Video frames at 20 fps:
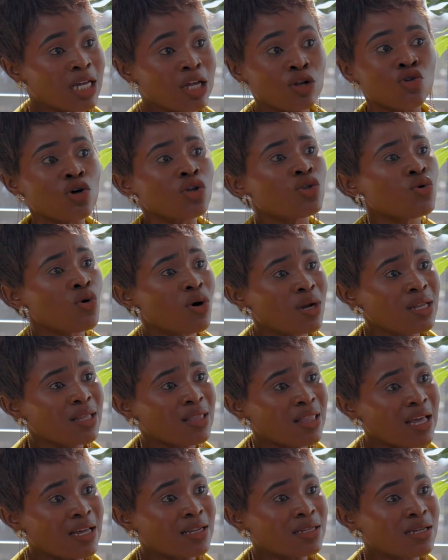And not only
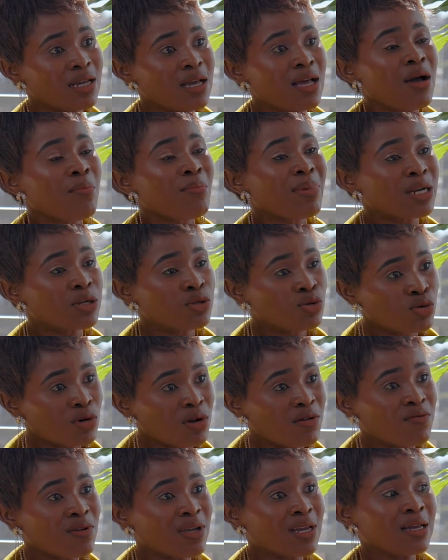that, but
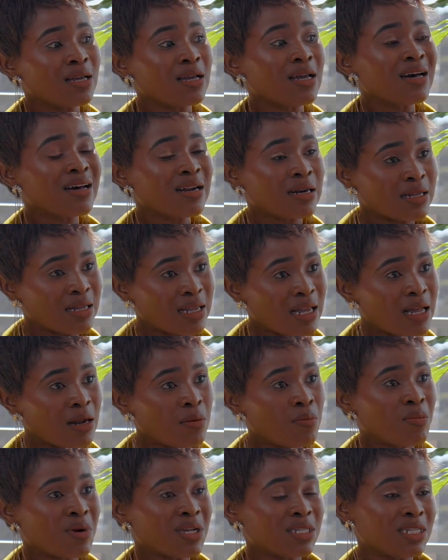solving
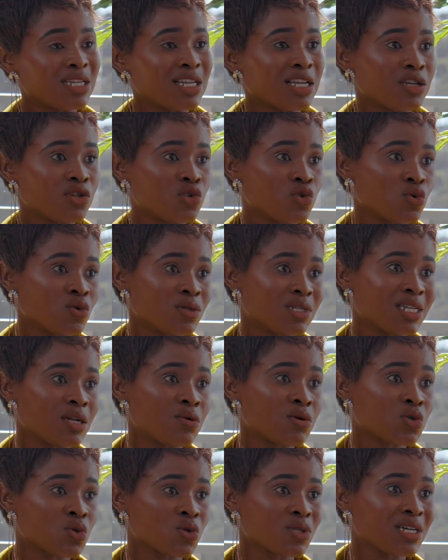real pressing issues in
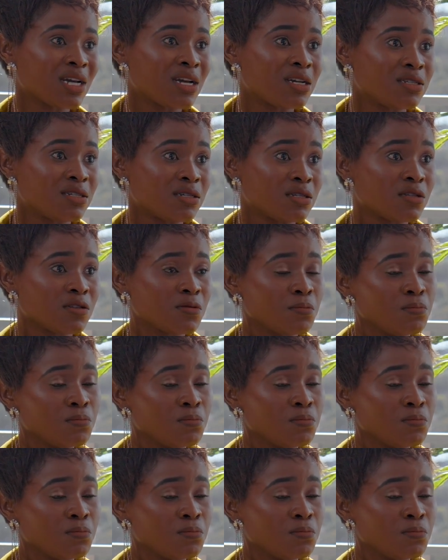our societies.